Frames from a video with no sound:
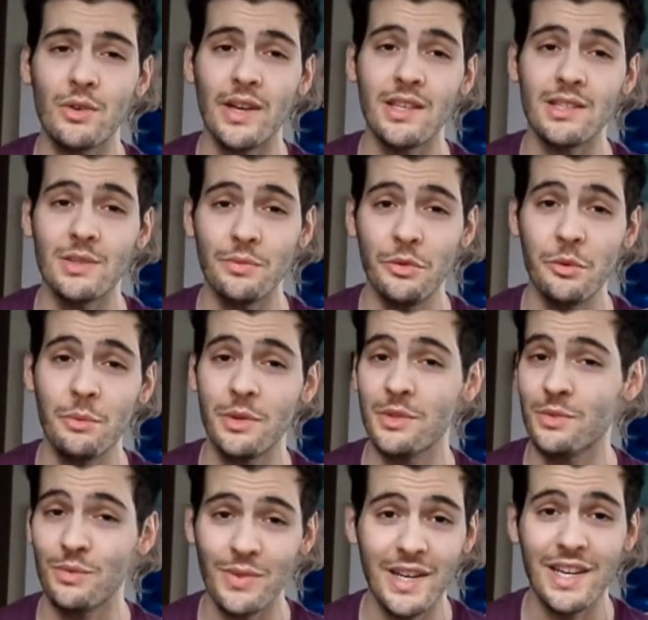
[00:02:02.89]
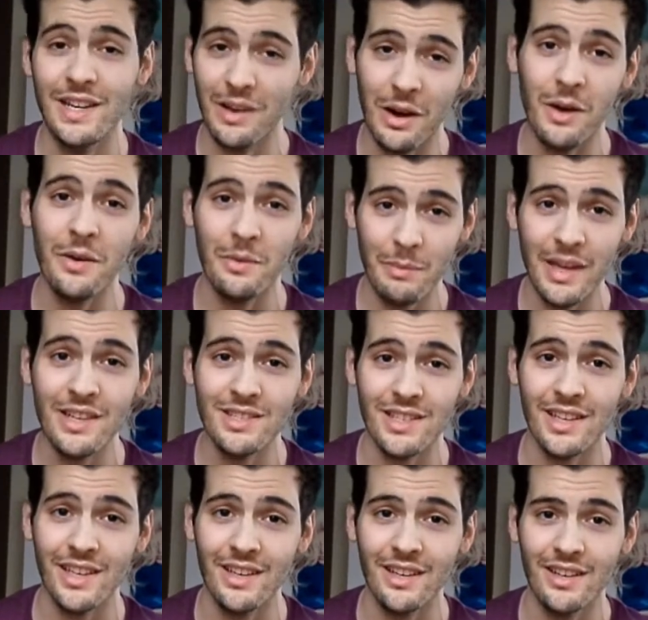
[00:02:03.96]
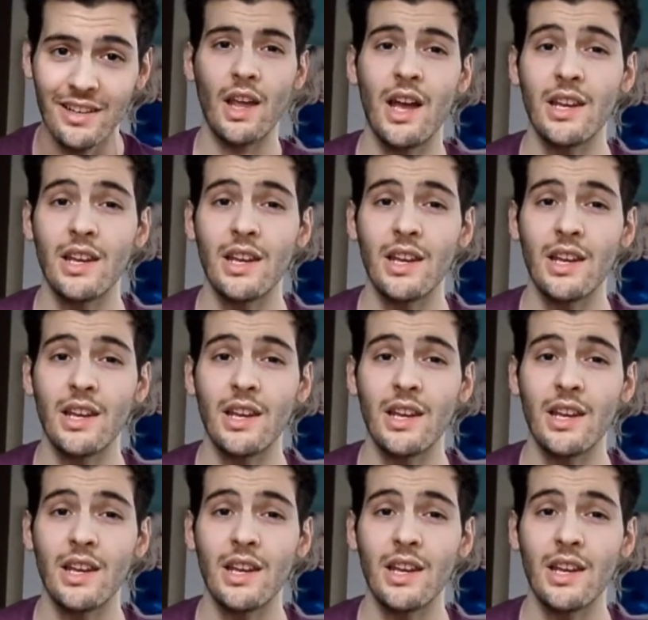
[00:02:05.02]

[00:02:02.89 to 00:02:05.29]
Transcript: Crazy Rumors really are amazing.